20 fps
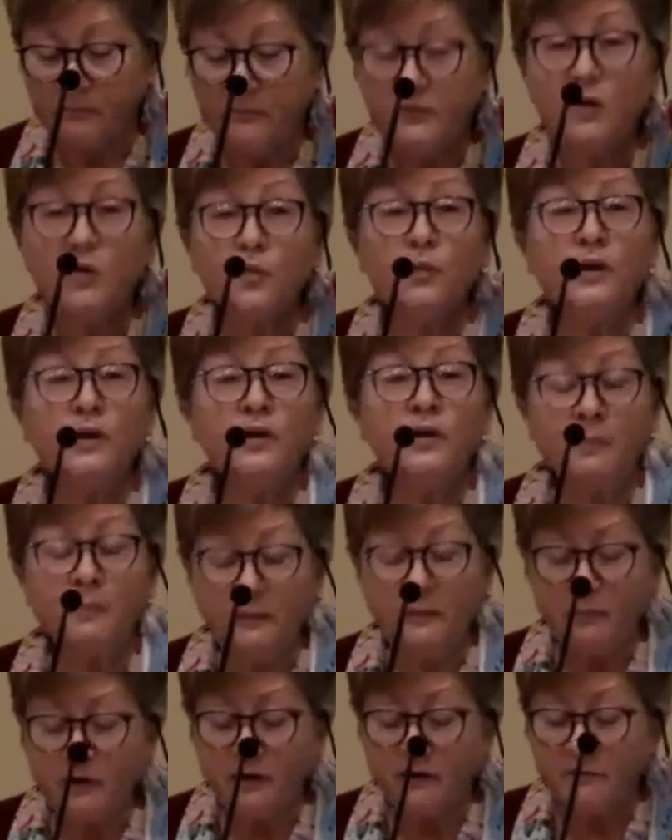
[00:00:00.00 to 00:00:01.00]
We are
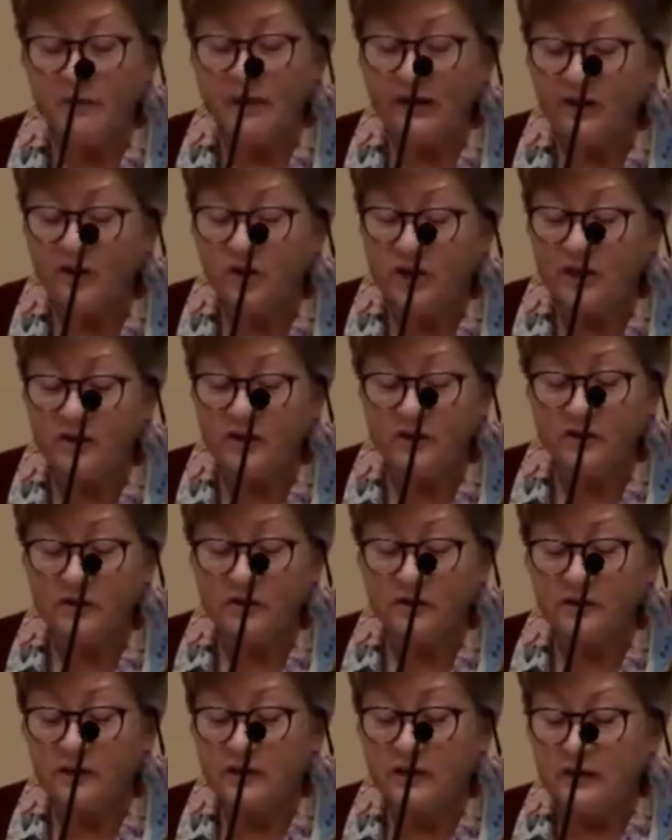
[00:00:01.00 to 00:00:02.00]
people of many
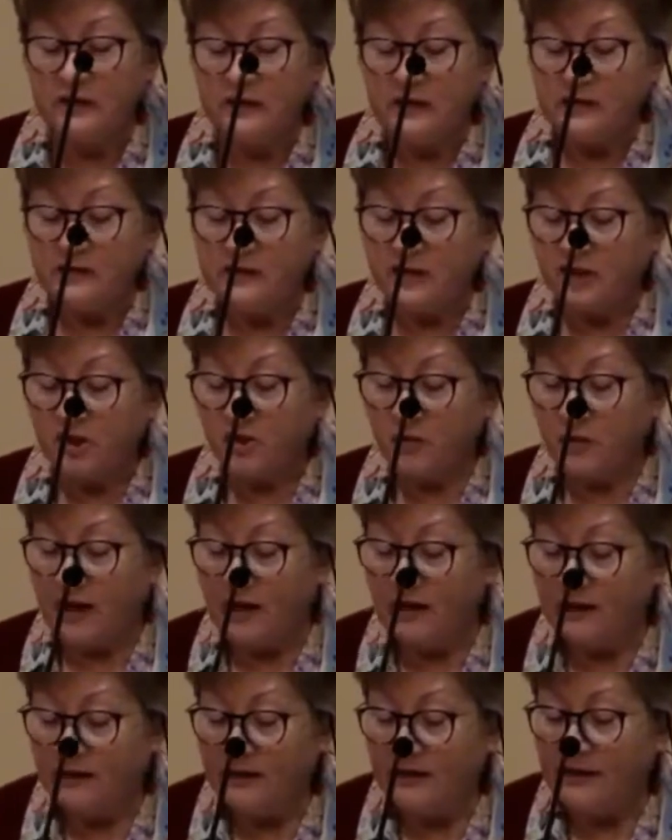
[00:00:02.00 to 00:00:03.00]
genders,
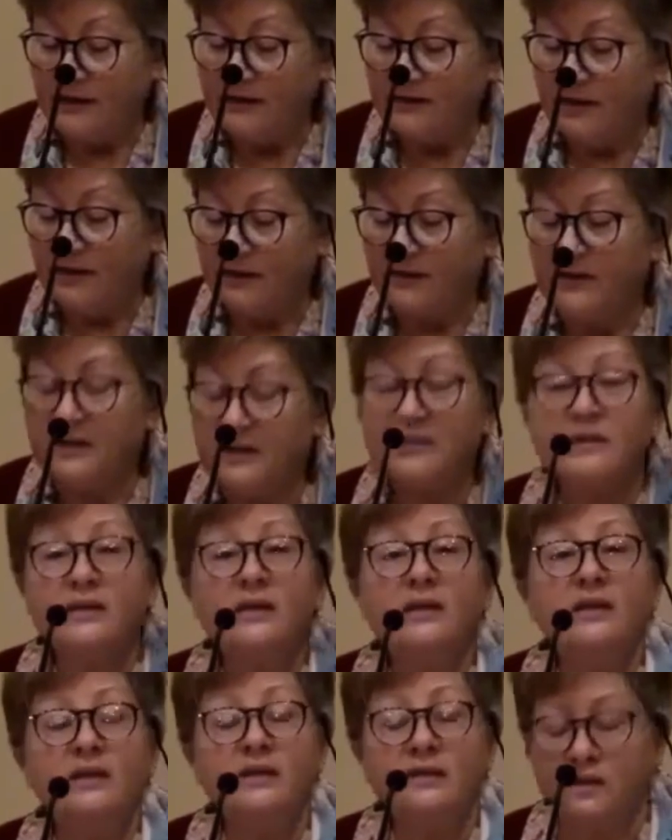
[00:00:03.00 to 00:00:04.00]
sexualities,
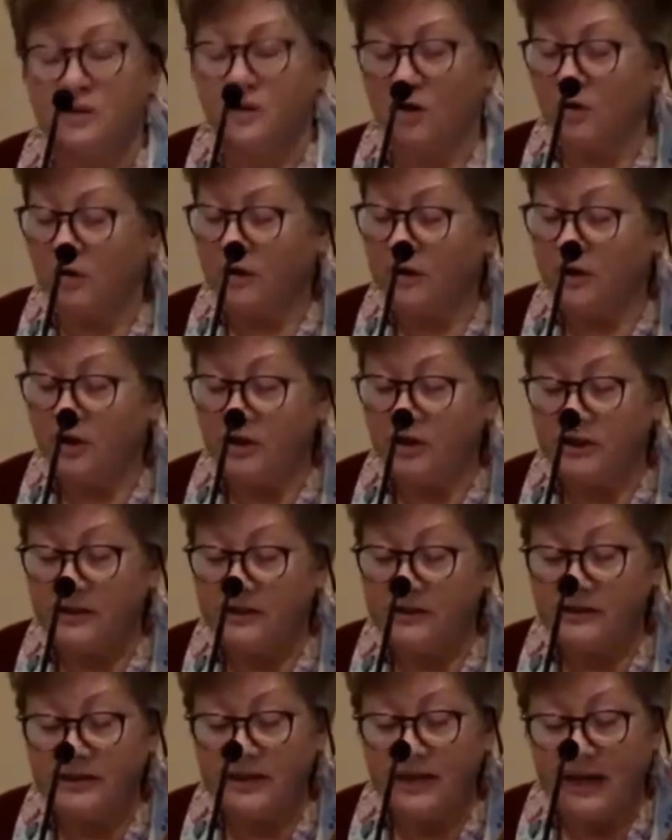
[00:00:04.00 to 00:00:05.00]
ethnicities,
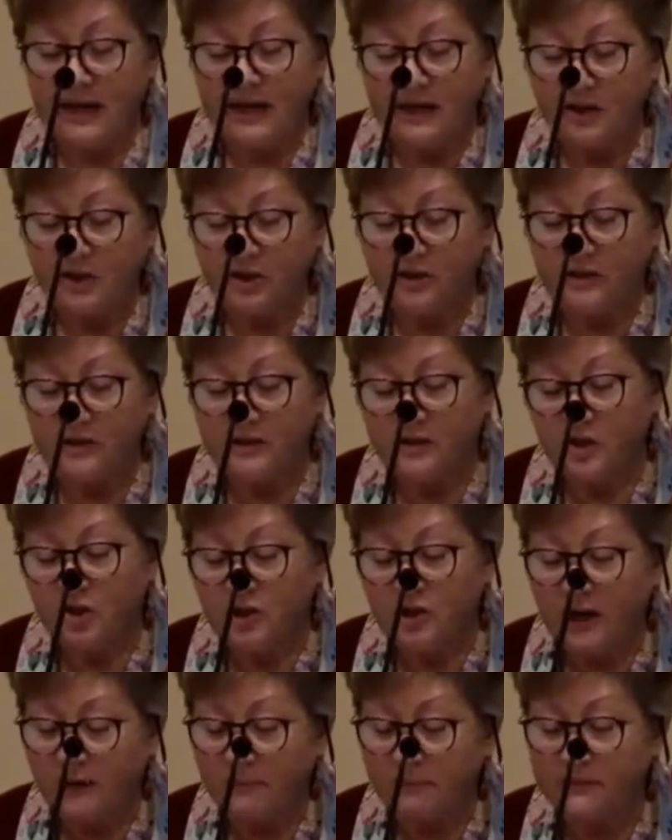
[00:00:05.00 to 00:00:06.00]
origins, ages,
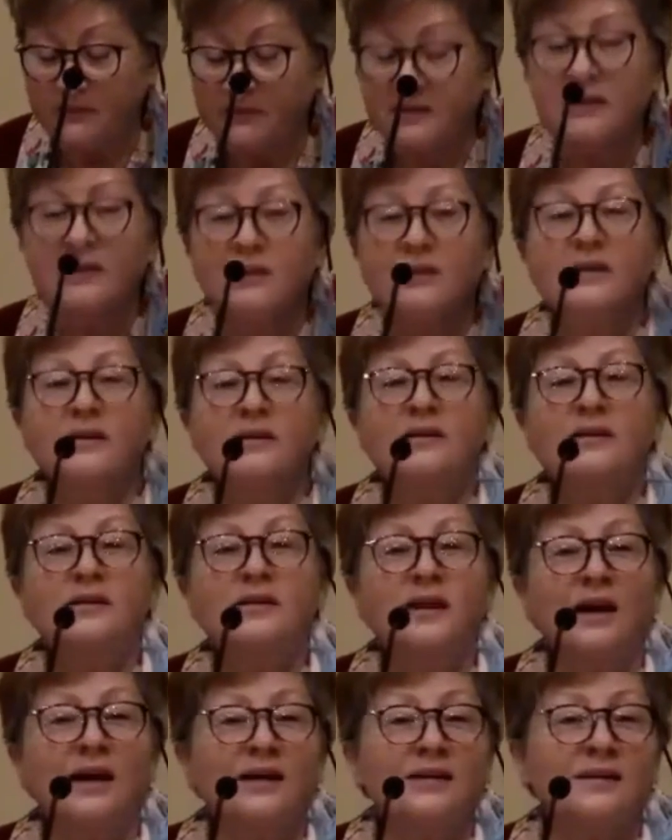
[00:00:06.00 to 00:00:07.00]
shapes,
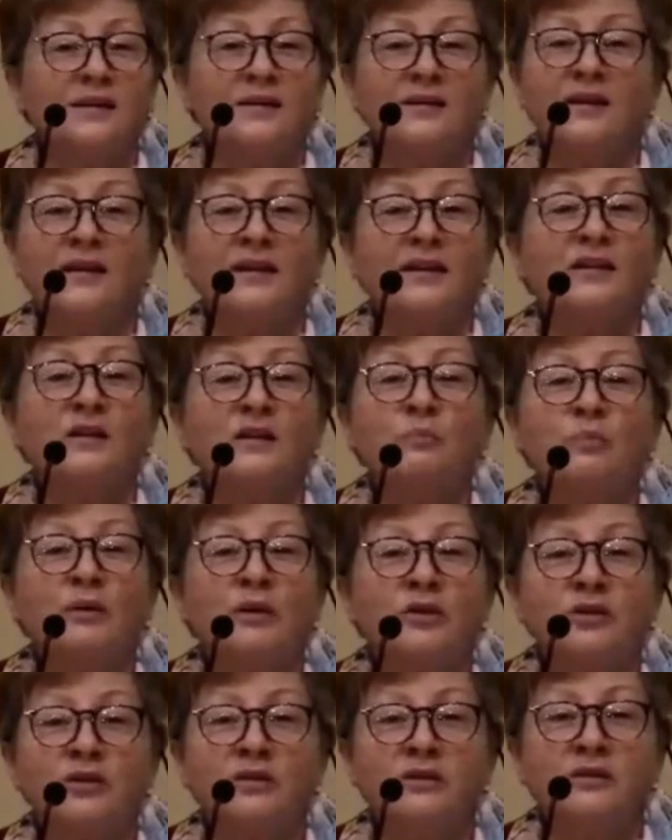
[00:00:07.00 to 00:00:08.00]
sizes, and
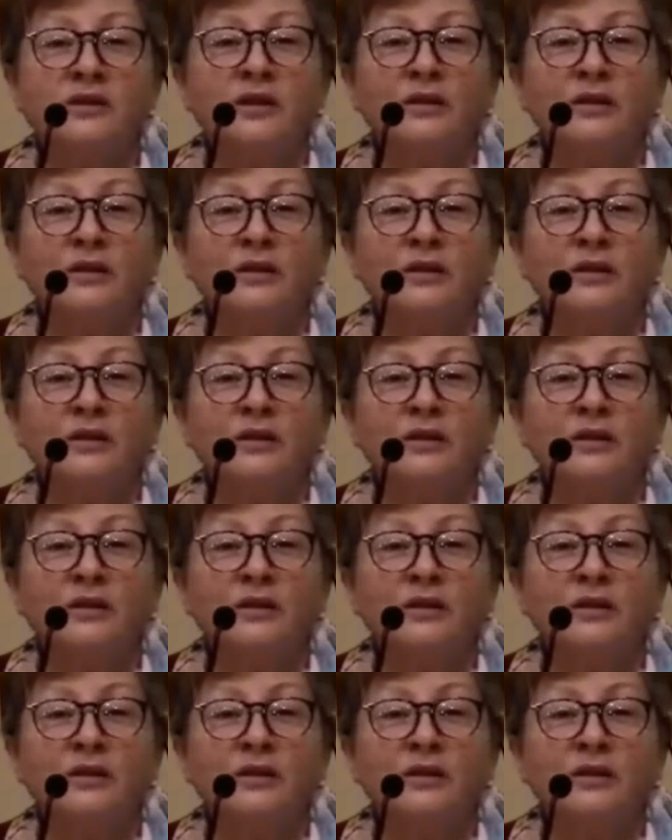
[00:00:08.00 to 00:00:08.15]
expressions of